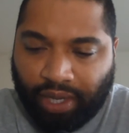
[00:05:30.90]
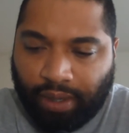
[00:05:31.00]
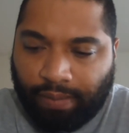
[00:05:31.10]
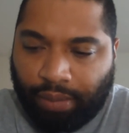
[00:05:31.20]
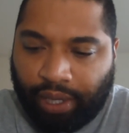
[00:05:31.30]

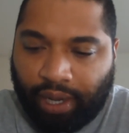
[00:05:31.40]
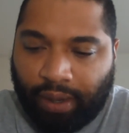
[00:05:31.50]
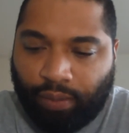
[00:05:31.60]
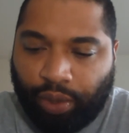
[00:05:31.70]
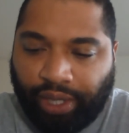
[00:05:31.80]
But
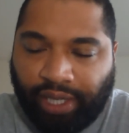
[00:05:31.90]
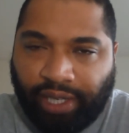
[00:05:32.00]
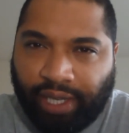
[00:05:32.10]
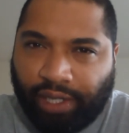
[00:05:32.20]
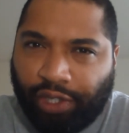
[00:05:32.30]
when he
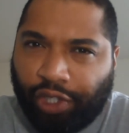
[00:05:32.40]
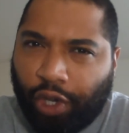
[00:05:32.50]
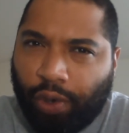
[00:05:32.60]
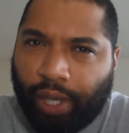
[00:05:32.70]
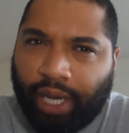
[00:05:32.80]
didn't
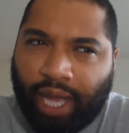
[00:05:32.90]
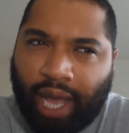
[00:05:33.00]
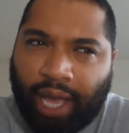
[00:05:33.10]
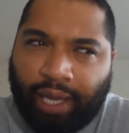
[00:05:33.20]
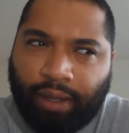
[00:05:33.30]
show it,
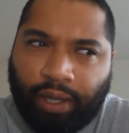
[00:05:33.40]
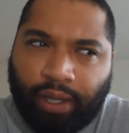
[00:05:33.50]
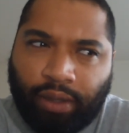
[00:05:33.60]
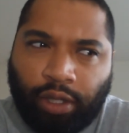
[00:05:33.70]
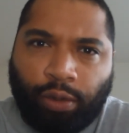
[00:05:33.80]

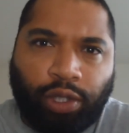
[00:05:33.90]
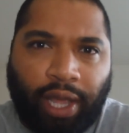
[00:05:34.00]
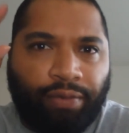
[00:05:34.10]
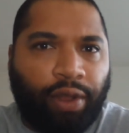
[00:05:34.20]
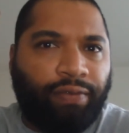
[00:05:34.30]
there was
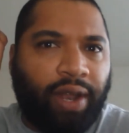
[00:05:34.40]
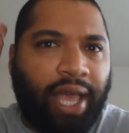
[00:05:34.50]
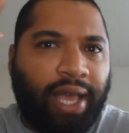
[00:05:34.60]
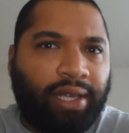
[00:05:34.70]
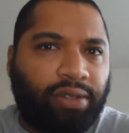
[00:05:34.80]
like red
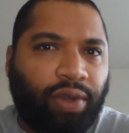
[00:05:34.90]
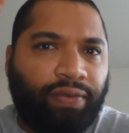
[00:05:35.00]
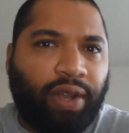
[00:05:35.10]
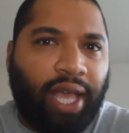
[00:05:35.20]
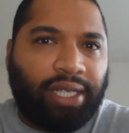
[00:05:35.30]
flags.
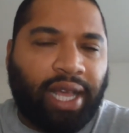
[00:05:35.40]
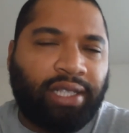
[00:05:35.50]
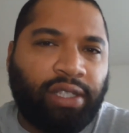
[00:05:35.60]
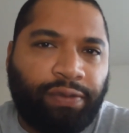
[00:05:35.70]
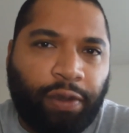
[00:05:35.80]
I
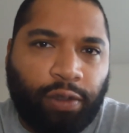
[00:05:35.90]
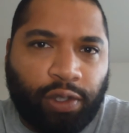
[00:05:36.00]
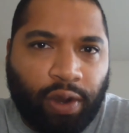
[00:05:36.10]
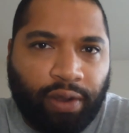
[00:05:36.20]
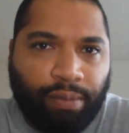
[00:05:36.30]
just felt
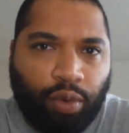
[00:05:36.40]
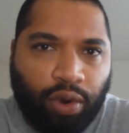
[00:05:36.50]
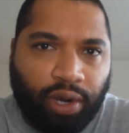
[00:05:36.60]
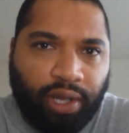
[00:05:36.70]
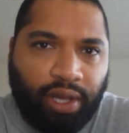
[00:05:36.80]
sorry
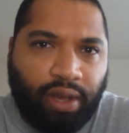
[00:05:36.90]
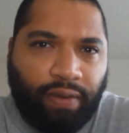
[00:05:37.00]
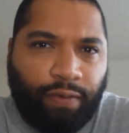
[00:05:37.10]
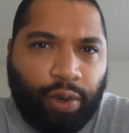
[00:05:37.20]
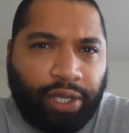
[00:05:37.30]
more
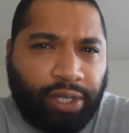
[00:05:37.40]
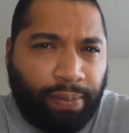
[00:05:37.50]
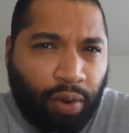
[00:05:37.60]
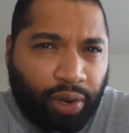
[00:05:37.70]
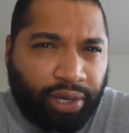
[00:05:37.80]
for his
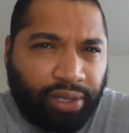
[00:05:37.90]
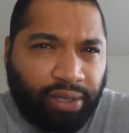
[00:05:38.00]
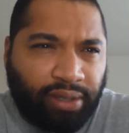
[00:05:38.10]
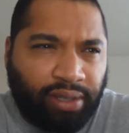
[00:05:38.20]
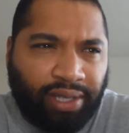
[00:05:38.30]

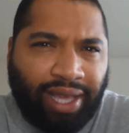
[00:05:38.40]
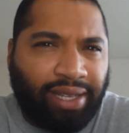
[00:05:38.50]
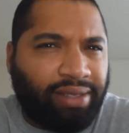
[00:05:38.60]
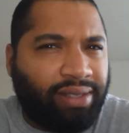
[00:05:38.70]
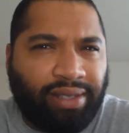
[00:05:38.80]
supporters, because they
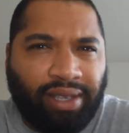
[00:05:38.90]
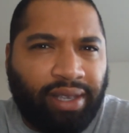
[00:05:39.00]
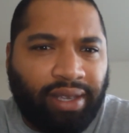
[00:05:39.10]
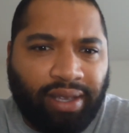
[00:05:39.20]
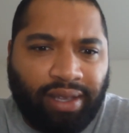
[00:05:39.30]
didn't
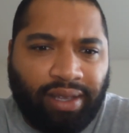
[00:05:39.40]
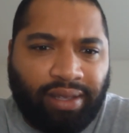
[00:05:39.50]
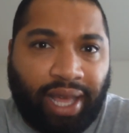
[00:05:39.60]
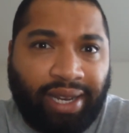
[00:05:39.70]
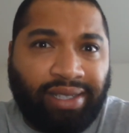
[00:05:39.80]
see
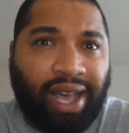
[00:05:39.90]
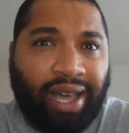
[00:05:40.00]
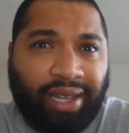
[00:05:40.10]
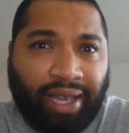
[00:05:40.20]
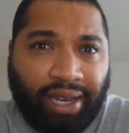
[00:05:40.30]
that he's
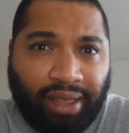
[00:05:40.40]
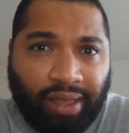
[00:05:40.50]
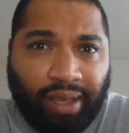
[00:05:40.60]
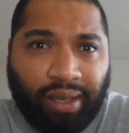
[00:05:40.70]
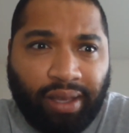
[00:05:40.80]
hiding
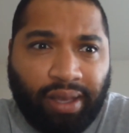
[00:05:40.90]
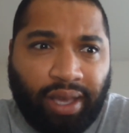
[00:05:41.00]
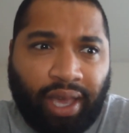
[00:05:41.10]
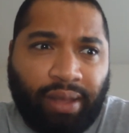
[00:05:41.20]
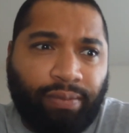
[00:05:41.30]
anything.
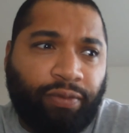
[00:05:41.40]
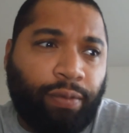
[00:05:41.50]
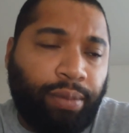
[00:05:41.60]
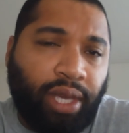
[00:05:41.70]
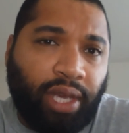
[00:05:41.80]
And for
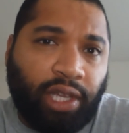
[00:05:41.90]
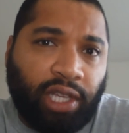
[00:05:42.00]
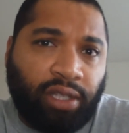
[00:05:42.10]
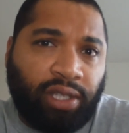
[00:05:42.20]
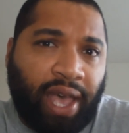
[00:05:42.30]
me,
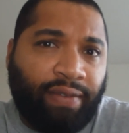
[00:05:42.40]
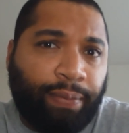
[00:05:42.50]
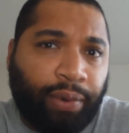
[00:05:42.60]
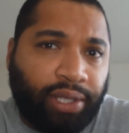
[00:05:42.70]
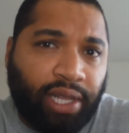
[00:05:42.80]
to have a
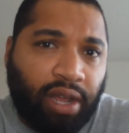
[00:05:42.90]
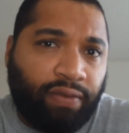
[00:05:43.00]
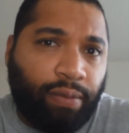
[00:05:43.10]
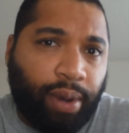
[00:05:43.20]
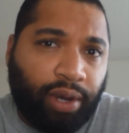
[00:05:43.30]
president
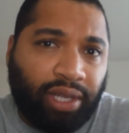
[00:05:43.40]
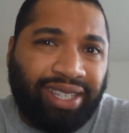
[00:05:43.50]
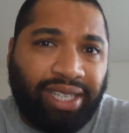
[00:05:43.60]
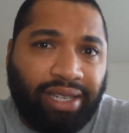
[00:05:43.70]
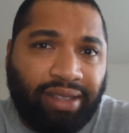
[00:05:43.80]
of America
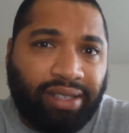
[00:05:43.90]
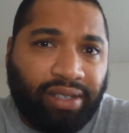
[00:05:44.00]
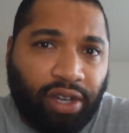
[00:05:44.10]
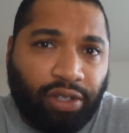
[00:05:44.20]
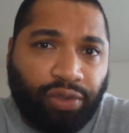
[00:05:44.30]
leading this
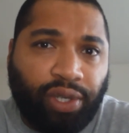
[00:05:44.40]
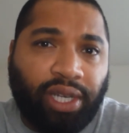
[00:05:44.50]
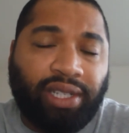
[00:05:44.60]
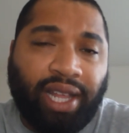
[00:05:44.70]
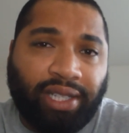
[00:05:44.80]
country,
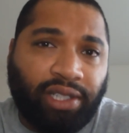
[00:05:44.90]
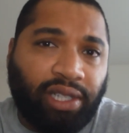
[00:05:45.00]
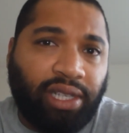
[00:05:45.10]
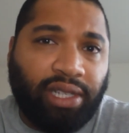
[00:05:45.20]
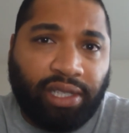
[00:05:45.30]
and not just
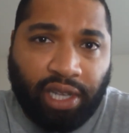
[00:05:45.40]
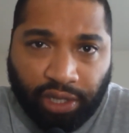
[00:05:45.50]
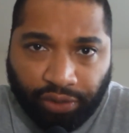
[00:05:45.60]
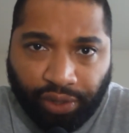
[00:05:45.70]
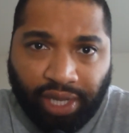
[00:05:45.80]
leading this
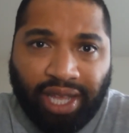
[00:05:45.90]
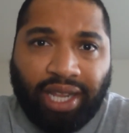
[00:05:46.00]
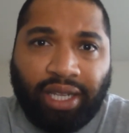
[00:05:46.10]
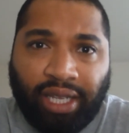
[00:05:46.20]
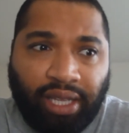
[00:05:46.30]
country,
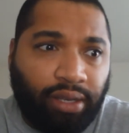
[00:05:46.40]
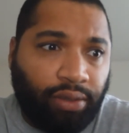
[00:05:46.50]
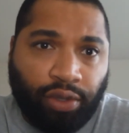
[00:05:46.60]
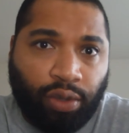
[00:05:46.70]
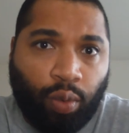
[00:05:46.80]

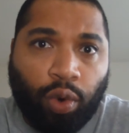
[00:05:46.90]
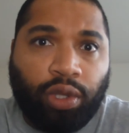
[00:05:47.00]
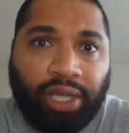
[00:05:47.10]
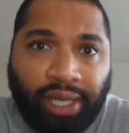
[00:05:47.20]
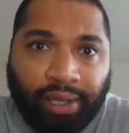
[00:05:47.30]
you're the
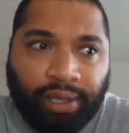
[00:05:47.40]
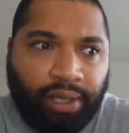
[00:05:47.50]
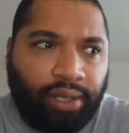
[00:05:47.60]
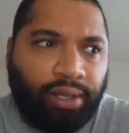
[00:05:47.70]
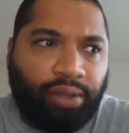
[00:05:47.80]
world leader.
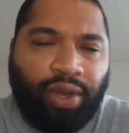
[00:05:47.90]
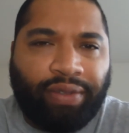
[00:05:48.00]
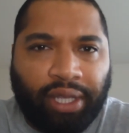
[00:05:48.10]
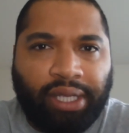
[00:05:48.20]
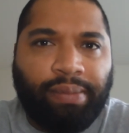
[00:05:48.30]
You have
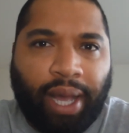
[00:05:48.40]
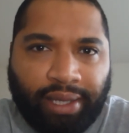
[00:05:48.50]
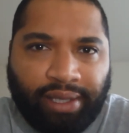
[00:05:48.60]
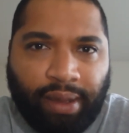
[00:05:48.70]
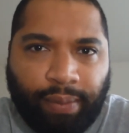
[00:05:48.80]
to lead by
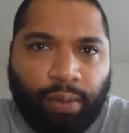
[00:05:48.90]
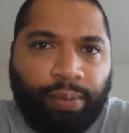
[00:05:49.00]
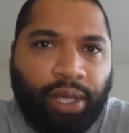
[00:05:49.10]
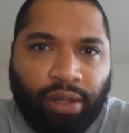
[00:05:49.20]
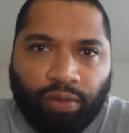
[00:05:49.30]
example,
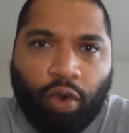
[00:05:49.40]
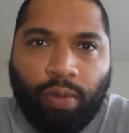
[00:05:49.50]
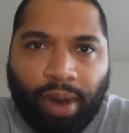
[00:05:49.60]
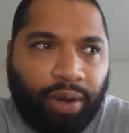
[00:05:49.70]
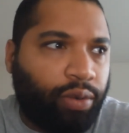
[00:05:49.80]
be the role
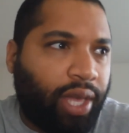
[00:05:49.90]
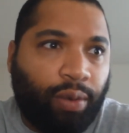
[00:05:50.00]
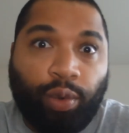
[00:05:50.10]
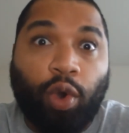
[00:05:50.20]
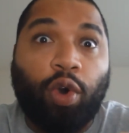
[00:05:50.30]
model that
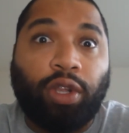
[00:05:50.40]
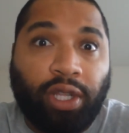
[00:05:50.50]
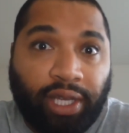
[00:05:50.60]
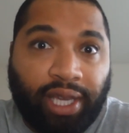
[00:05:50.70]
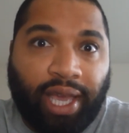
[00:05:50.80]
we all
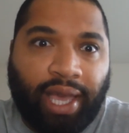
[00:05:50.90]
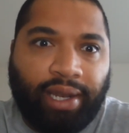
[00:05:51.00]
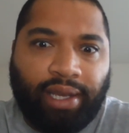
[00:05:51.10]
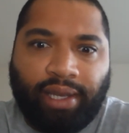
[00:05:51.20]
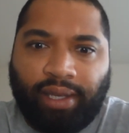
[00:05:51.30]
looking at,
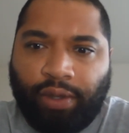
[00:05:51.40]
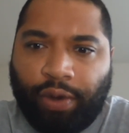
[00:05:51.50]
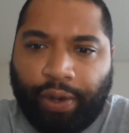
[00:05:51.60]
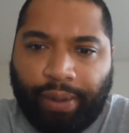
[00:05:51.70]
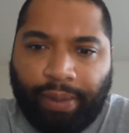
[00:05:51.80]
you
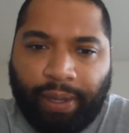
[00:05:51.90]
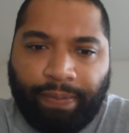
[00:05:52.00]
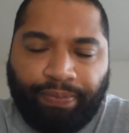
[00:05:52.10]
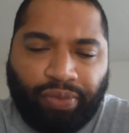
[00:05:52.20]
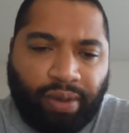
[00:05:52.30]
know what I
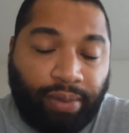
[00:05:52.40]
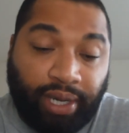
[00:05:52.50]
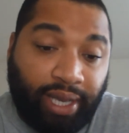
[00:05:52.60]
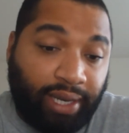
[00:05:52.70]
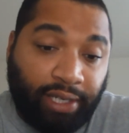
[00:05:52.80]
mean? But
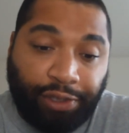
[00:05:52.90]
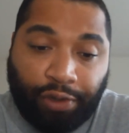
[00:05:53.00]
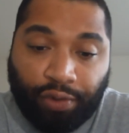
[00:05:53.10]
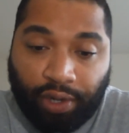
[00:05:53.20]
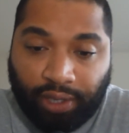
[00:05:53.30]
again, he's a
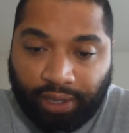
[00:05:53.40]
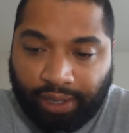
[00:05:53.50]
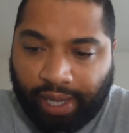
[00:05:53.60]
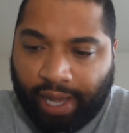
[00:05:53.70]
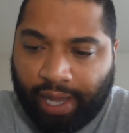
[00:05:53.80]
crook,
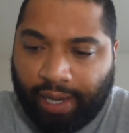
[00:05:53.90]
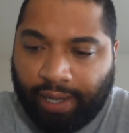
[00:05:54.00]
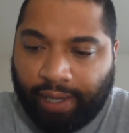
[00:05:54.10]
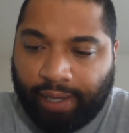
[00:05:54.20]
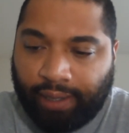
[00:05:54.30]
and
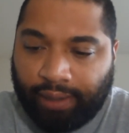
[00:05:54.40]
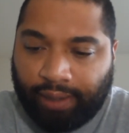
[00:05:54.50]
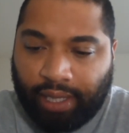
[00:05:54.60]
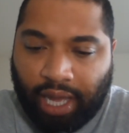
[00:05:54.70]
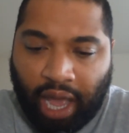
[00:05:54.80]

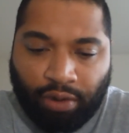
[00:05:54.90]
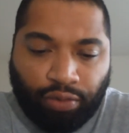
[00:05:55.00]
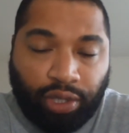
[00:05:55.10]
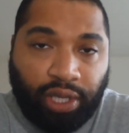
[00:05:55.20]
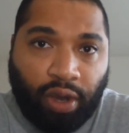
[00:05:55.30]
I
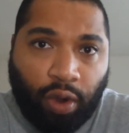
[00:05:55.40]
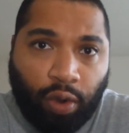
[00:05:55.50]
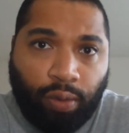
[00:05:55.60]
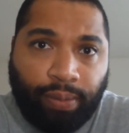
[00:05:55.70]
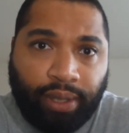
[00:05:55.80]
really
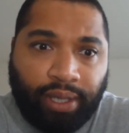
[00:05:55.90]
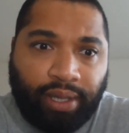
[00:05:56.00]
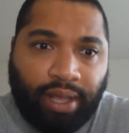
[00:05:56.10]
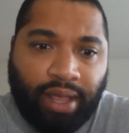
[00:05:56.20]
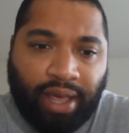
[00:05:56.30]
hope
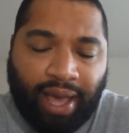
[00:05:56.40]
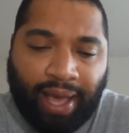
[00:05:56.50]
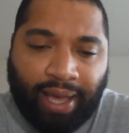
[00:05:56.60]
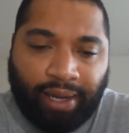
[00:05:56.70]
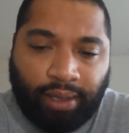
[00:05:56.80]

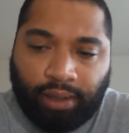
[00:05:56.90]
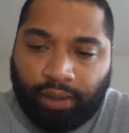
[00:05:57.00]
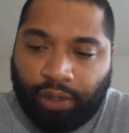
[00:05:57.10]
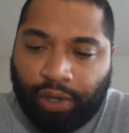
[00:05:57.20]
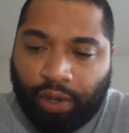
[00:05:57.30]
that,
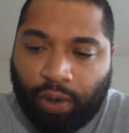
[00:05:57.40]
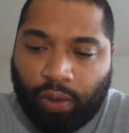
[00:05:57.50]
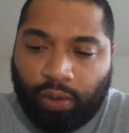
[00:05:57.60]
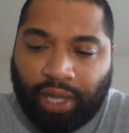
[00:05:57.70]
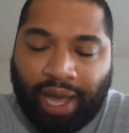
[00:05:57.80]
you
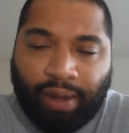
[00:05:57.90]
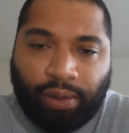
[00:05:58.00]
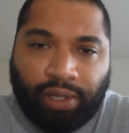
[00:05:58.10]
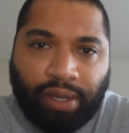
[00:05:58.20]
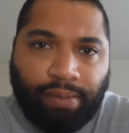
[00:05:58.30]
know, the
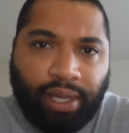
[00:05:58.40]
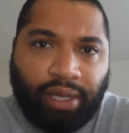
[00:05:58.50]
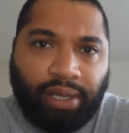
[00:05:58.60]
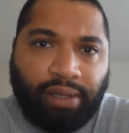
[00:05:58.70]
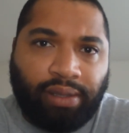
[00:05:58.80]
House
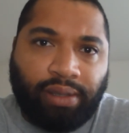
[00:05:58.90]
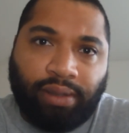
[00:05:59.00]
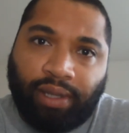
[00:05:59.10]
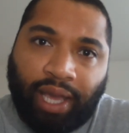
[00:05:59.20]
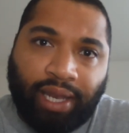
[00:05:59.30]
committees,
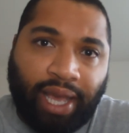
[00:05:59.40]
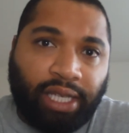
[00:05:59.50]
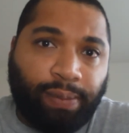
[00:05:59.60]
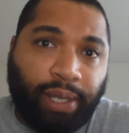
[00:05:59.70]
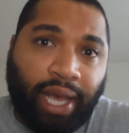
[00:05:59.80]
they can
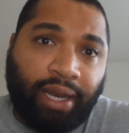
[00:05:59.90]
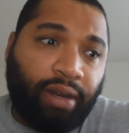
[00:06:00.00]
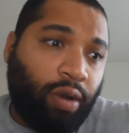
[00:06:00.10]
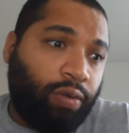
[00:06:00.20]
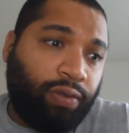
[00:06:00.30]
expedite it,
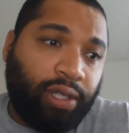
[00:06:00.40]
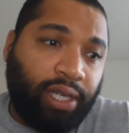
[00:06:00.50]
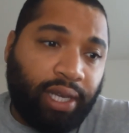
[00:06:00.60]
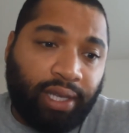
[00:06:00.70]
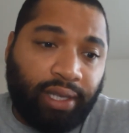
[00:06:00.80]

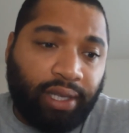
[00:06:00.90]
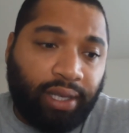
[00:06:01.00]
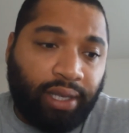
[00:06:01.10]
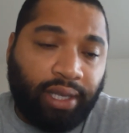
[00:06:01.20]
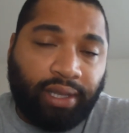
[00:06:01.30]
hopefully,
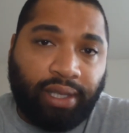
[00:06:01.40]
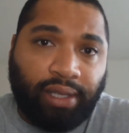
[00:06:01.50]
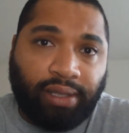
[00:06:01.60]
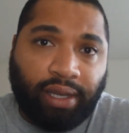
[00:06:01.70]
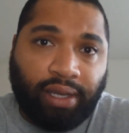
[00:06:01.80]
and get
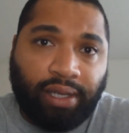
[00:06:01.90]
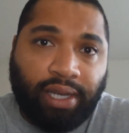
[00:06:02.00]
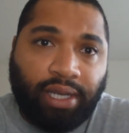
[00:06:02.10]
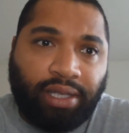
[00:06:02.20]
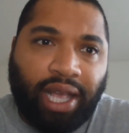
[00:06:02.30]
these
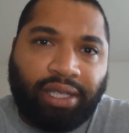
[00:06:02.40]
tax